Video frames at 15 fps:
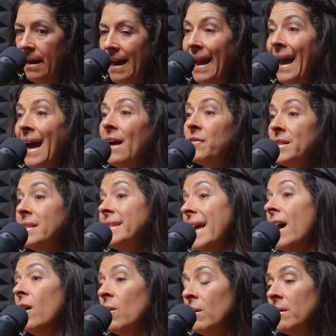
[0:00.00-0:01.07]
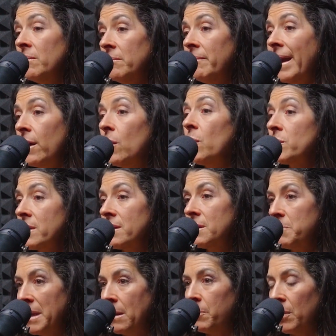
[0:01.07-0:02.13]
I have to tell my
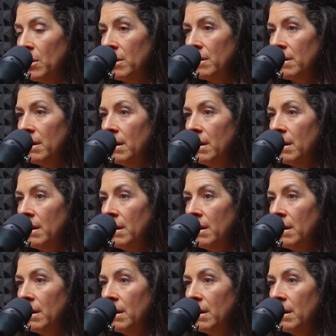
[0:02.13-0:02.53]
closest people,